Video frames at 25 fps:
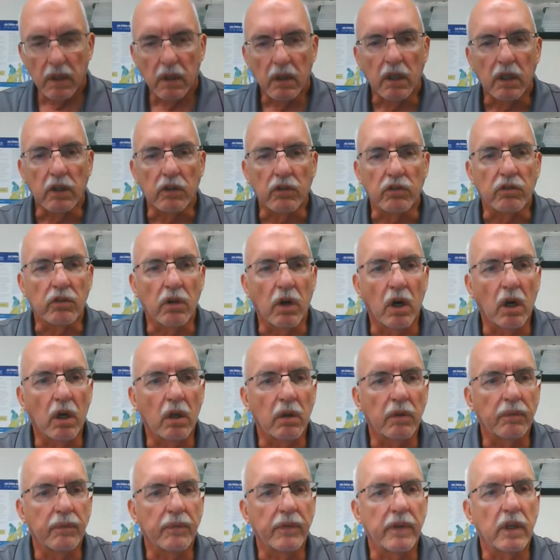
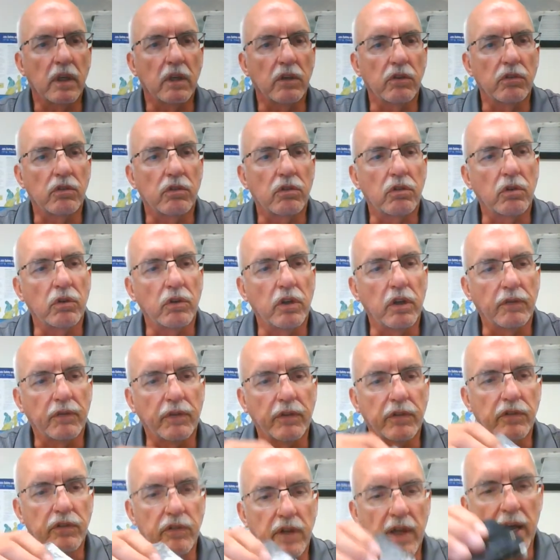install, here's two
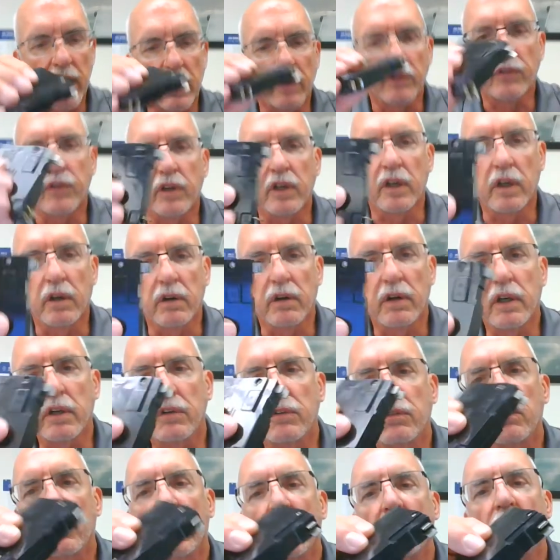different styles here.
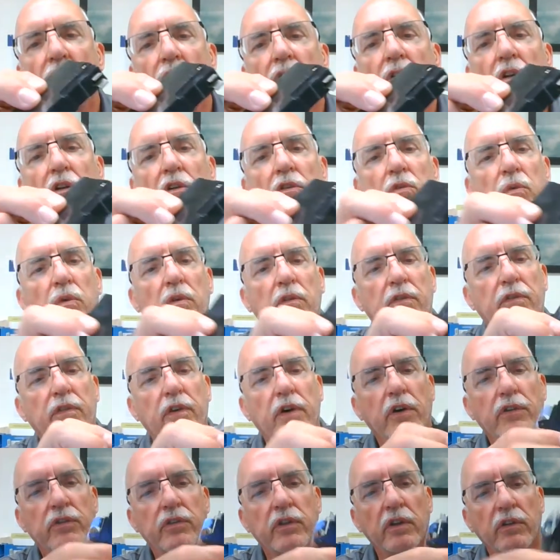We'll do this one
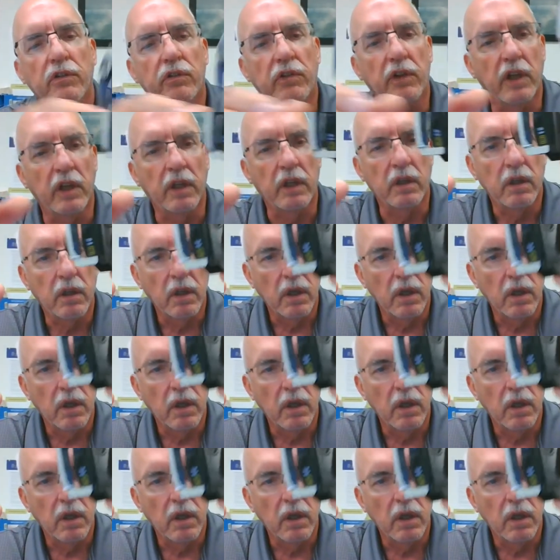first, is the